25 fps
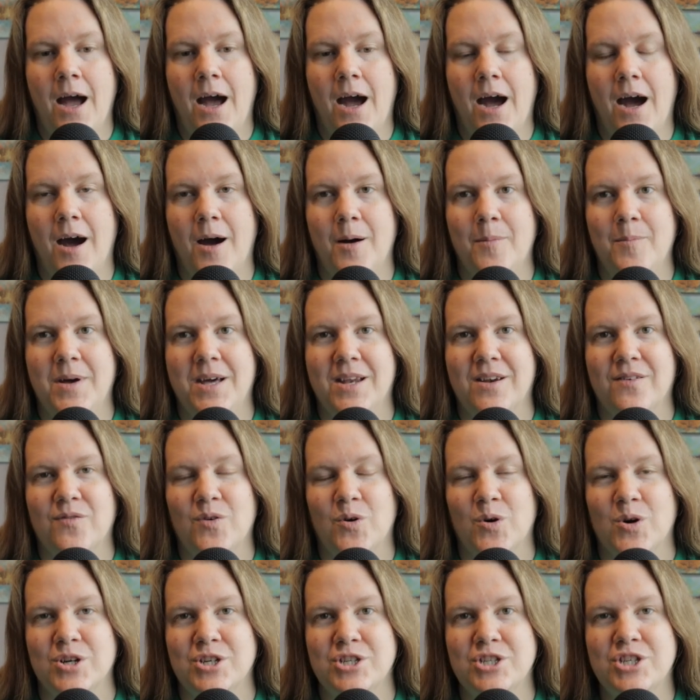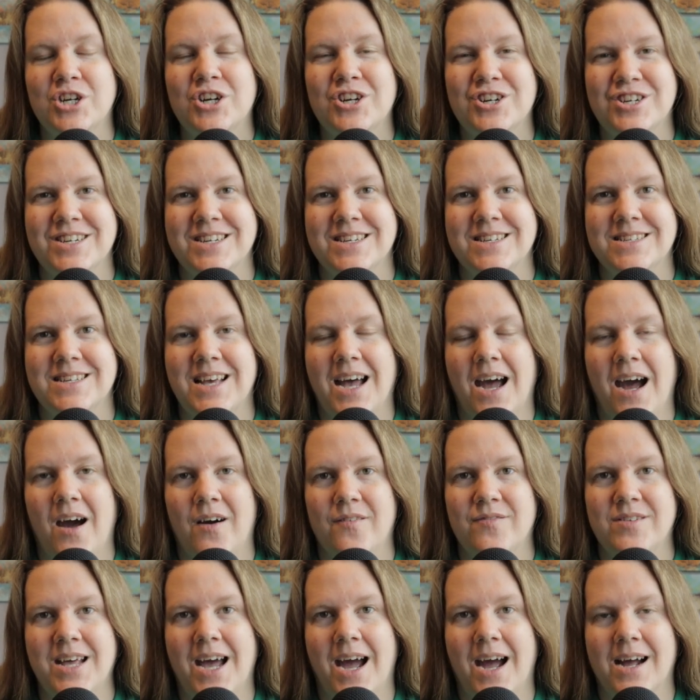And of course, churches
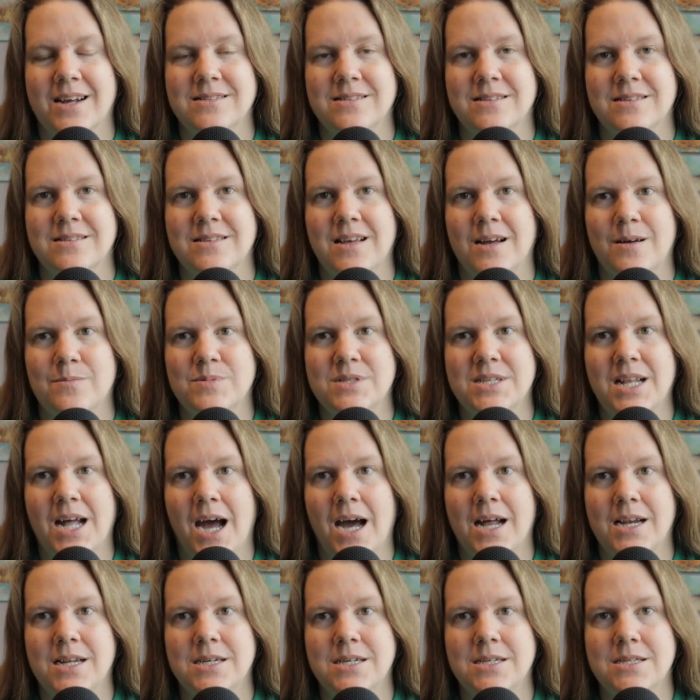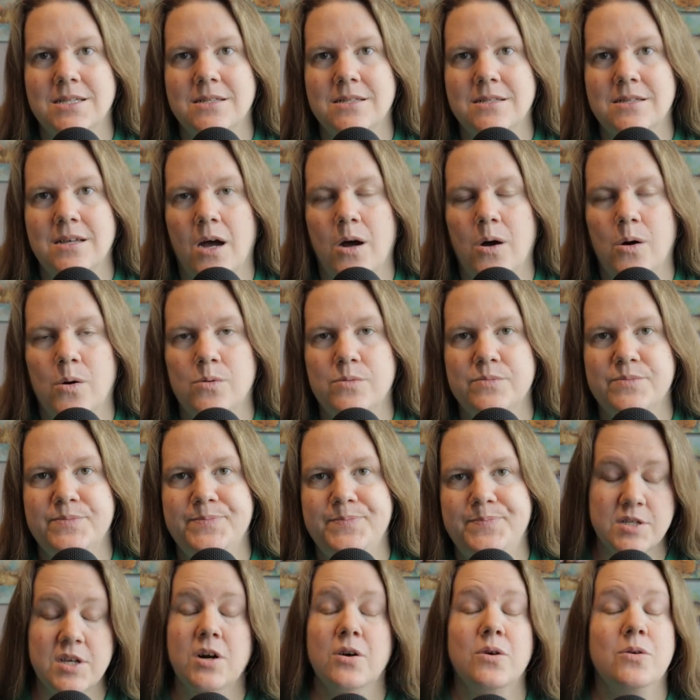have tax exempt status.
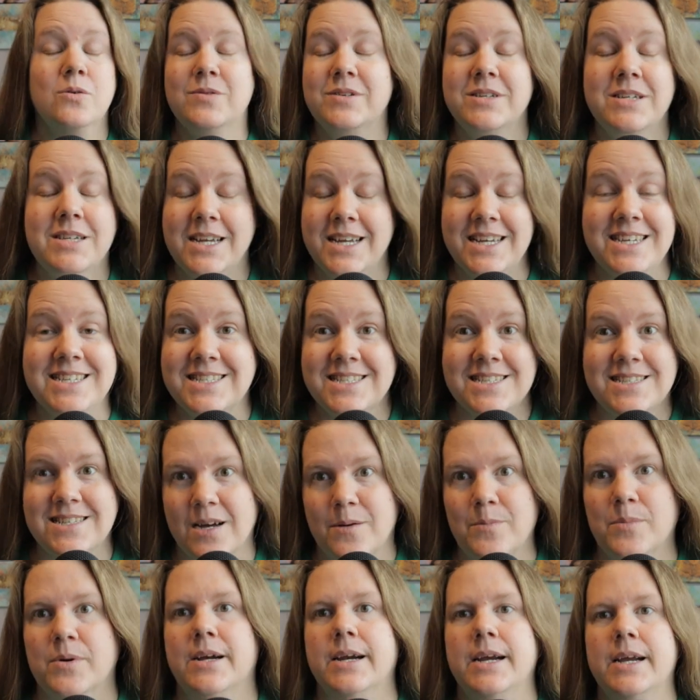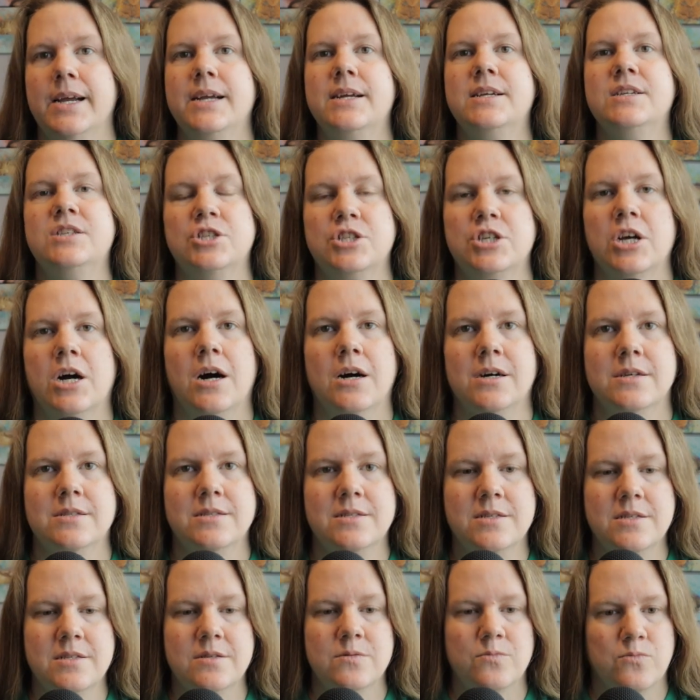So in summary,
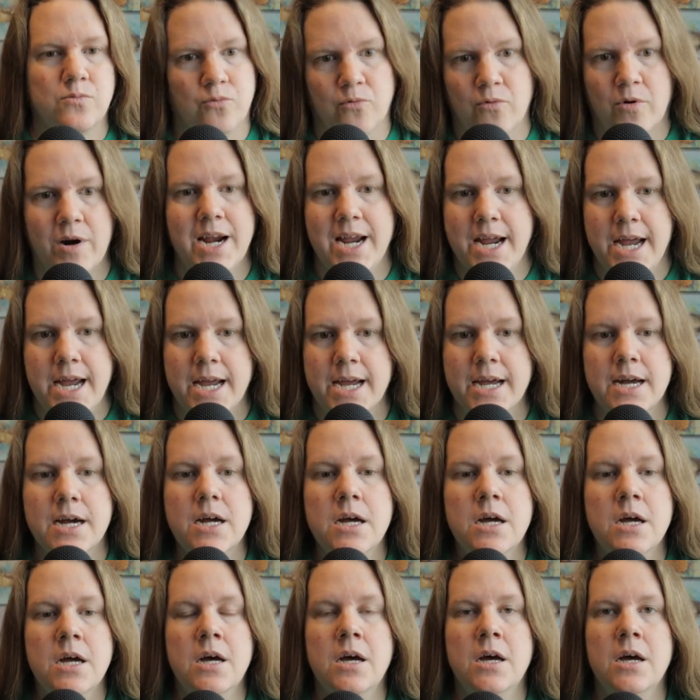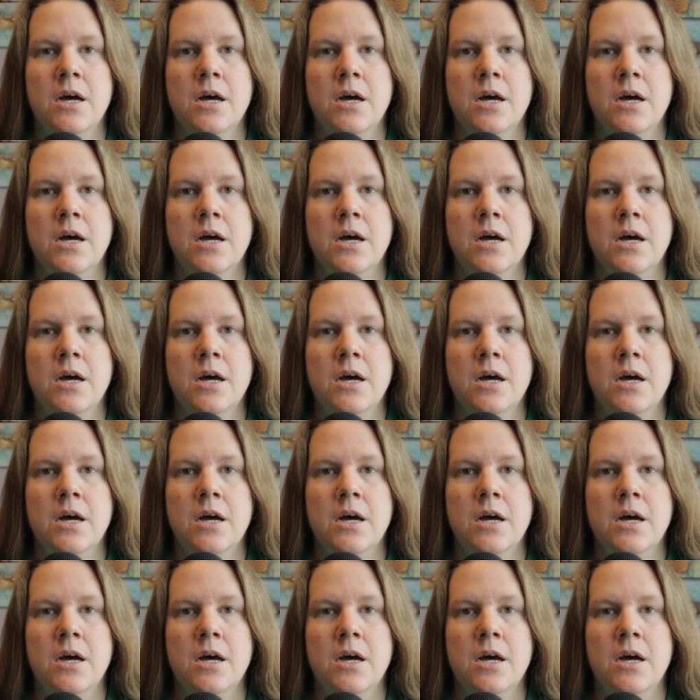John's ring